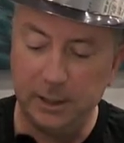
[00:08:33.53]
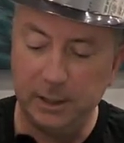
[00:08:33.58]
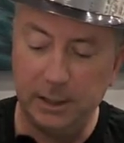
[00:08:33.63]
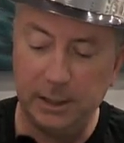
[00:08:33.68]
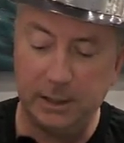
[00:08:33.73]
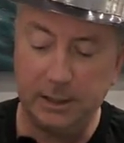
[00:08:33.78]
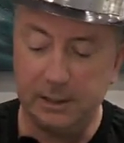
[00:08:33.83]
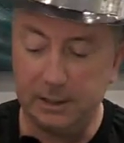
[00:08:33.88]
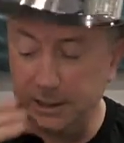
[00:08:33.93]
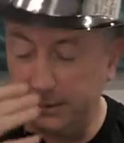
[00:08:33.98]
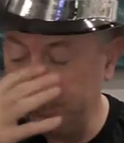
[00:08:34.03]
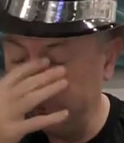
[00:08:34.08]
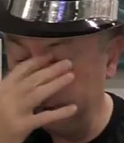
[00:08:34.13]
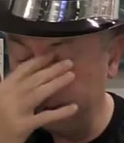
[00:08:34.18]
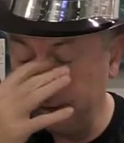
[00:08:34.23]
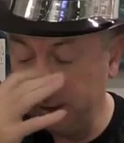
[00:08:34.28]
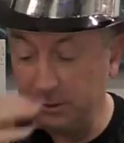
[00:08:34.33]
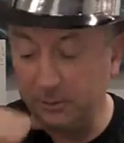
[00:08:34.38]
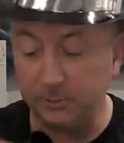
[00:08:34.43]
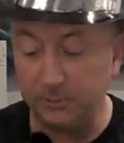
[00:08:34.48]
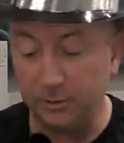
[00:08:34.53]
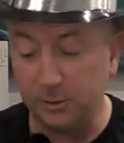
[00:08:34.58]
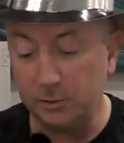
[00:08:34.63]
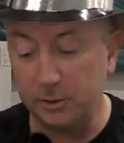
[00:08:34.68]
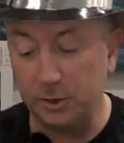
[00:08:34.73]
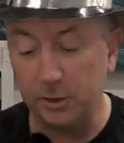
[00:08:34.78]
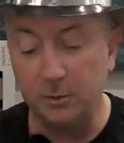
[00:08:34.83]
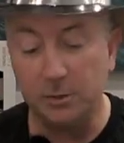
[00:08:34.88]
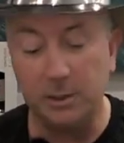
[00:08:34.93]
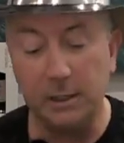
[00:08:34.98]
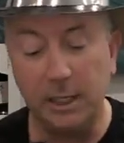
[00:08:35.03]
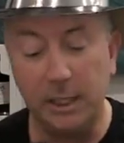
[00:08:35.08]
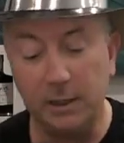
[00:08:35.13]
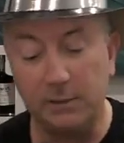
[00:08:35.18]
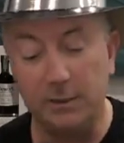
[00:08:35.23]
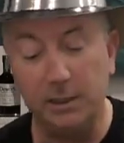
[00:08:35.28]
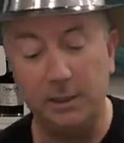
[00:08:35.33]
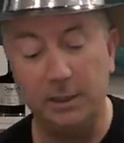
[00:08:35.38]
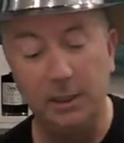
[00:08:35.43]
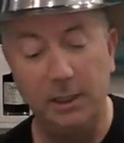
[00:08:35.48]
I can definitely get the fruit tones out
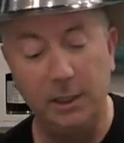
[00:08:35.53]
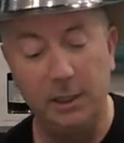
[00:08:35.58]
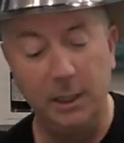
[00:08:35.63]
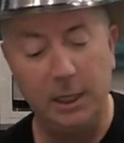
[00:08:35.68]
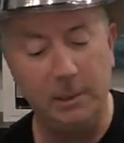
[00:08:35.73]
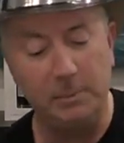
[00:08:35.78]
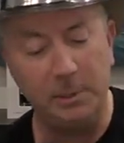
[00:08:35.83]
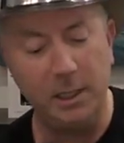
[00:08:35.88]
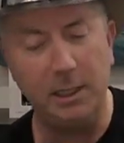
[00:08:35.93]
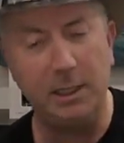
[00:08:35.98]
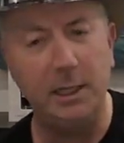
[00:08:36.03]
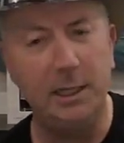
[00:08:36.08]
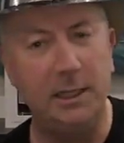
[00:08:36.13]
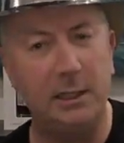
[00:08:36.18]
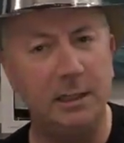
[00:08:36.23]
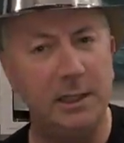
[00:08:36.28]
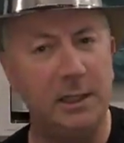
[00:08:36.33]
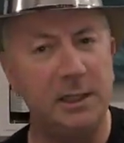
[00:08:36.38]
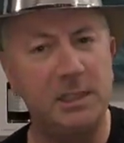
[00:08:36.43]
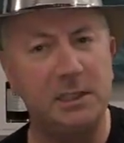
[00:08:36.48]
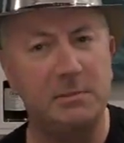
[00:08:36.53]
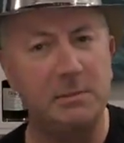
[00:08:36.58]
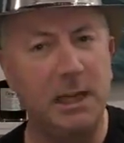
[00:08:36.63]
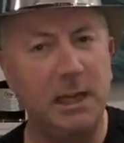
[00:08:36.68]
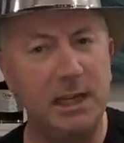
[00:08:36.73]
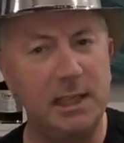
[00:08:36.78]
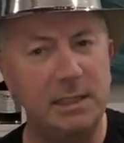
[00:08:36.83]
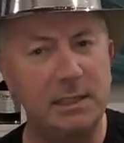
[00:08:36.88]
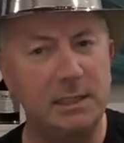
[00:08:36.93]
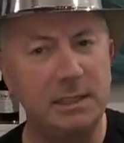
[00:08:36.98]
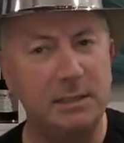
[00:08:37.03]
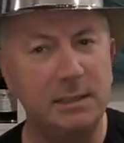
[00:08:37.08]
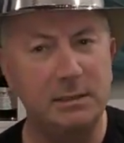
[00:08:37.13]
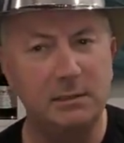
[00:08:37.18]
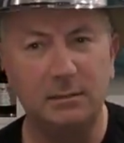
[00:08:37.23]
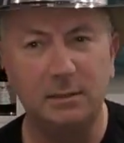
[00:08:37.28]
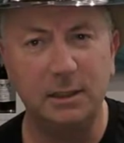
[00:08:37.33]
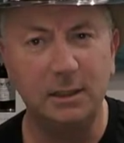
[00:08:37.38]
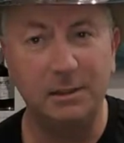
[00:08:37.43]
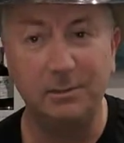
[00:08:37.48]
of it. I'm not getting a lot of spice.
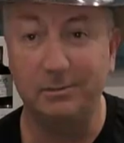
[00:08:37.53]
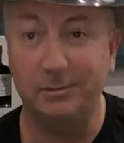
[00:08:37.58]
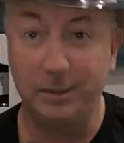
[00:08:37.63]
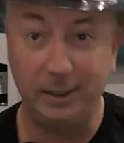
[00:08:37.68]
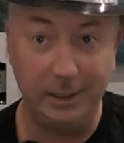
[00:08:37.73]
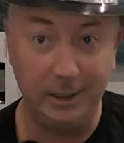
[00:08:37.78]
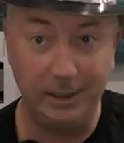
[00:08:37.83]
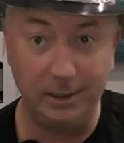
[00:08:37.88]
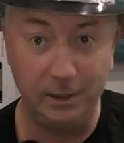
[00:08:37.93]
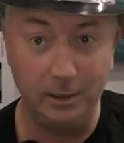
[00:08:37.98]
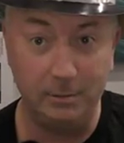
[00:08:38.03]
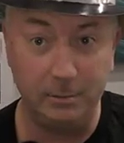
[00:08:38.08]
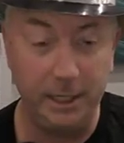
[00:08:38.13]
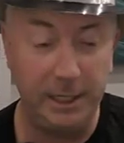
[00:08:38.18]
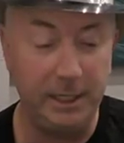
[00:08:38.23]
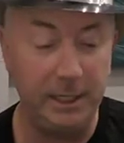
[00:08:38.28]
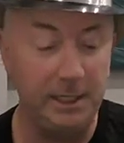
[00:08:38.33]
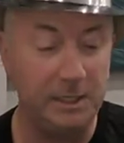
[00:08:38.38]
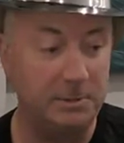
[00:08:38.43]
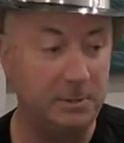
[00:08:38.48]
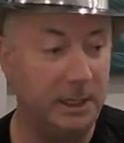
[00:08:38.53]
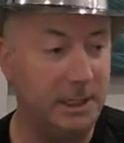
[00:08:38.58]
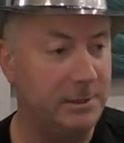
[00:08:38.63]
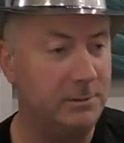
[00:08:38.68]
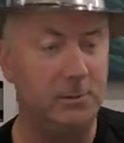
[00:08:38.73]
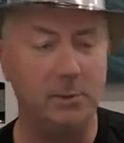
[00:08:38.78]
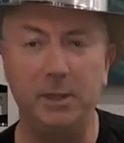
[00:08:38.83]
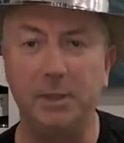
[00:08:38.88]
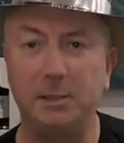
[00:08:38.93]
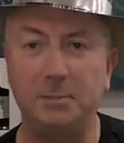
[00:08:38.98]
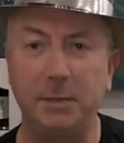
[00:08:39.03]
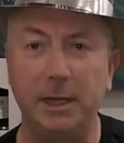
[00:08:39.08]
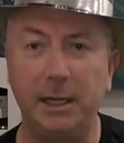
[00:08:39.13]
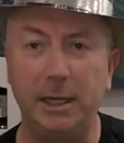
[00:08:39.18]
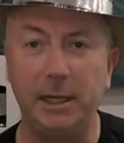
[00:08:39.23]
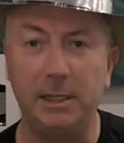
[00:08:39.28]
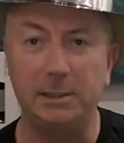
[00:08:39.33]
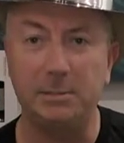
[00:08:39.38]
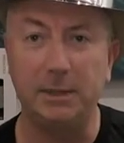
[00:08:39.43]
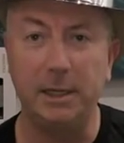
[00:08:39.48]
They call it baking spice. What is
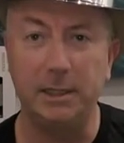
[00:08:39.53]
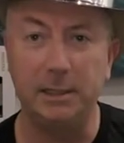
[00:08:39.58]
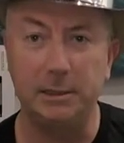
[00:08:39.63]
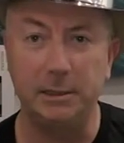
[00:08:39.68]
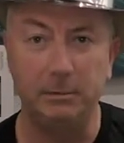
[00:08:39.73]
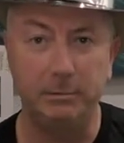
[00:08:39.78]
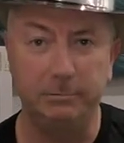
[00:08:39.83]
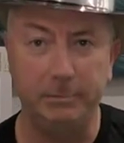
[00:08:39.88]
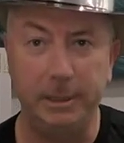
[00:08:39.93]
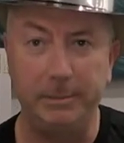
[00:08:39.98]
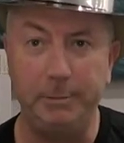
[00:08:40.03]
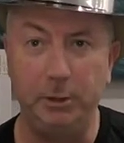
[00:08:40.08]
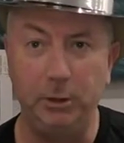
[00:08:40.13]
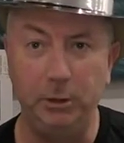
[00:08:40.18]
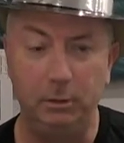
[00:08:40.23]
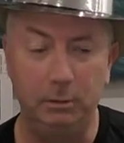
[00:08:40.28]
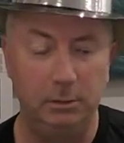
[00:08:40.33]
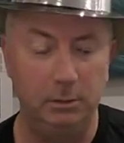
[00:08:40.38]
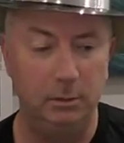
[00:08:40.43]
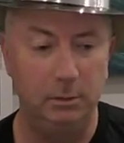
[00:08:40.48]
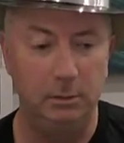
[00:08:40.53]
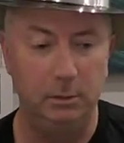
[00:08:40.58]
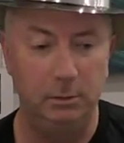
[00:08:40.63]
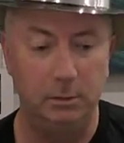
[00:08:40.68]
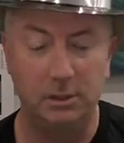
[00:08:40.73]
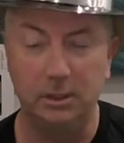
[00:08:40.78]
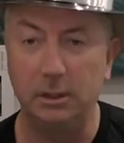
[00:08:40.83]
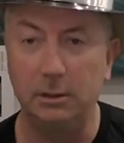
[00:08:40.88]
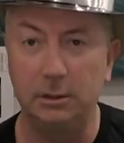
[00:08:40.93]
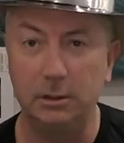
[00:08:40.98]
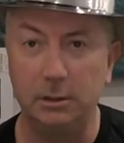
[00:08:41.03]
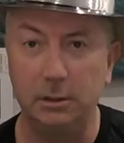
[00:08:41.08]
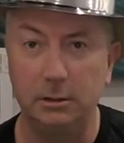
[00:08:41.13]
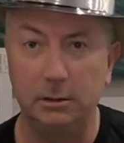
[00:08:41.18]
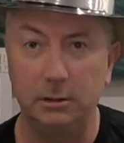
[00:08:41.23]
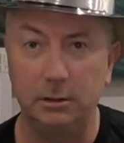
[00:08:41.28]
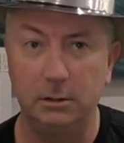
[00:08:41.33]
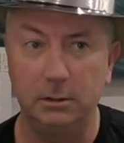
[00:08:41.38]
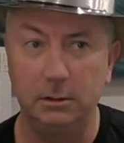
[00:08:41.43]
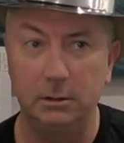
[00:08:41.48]
baking spice? Pepper? Salt?
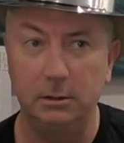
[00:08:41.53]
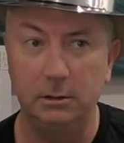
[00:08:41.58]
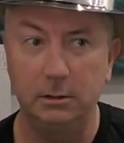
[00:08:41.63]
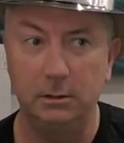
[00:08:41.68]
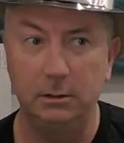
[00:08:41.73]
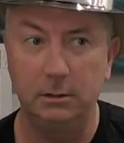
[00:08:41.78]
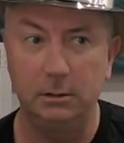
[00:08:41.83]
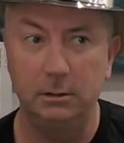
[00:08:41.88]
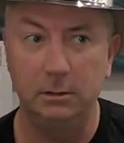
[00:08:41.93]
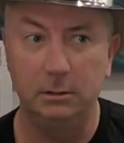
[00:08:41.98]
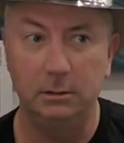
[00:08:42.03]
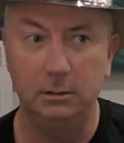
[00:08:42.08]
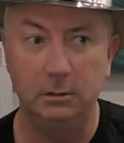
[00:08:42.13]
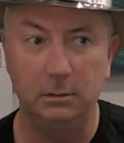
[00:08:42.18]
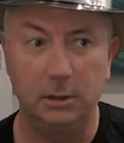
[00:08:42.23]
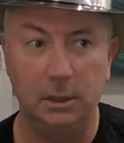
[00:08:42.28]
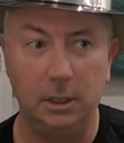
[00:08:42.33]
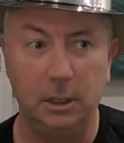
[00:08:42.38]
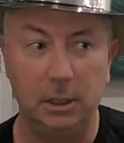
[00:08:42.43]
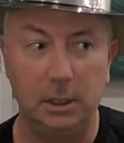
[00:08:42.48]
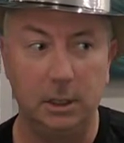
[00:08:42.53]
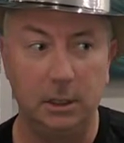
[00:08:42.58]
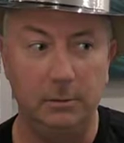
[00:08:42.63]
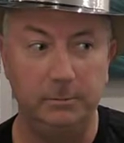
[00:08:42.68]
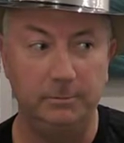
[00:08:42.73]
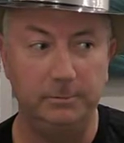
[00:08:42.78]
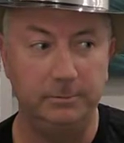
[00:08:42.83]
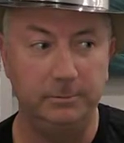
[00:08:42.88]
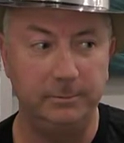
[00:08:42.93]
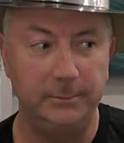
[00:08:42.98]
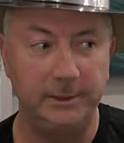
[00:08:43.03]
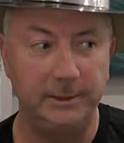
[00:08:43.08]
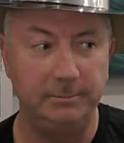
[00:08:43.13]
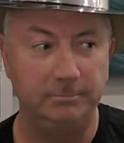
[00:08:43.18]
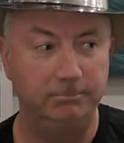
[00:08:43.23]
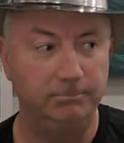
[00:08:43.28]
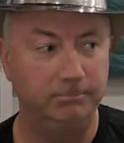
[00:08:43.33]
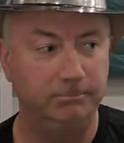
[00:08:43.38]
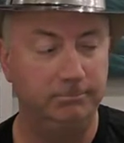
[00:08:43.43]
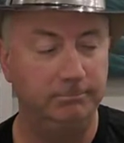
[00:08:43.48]
Uh,
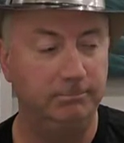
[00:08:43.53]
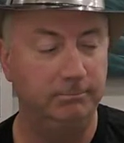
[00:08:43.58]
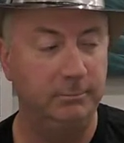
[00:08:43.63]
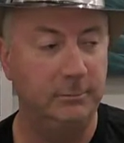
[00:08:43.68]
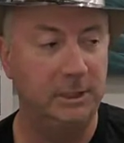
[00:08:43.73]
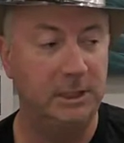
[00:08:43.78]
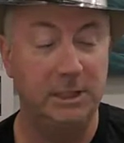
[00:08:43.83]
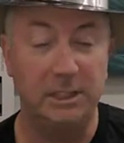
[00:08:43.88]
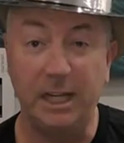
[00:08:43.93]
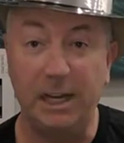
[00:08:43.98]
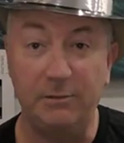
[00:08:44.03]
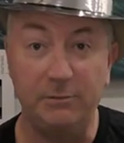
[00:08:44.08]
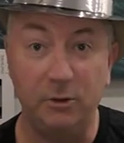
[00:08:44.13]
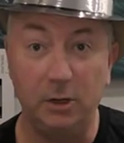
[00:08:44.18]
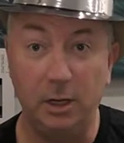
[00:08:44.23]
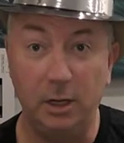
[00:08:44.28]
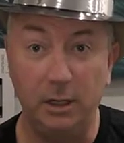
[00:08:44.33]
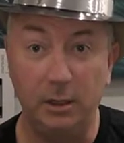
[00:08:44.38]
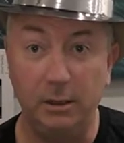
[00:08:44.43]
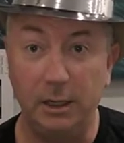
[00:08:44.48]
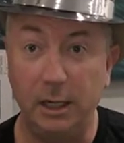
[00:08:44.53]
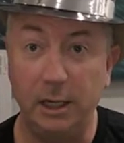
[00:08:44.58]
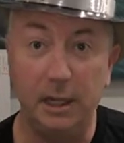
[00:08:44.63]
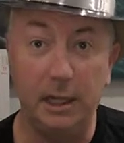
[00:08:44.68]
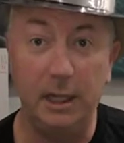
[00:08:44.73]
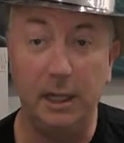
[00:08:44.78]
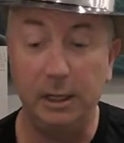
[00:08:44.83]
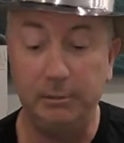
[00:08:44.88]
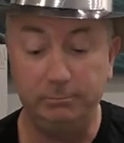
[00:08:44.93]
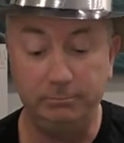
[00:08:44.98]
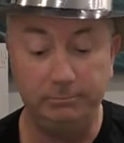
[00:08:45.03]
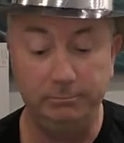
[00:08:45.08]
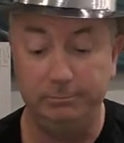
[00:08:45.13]
saffron? I, I,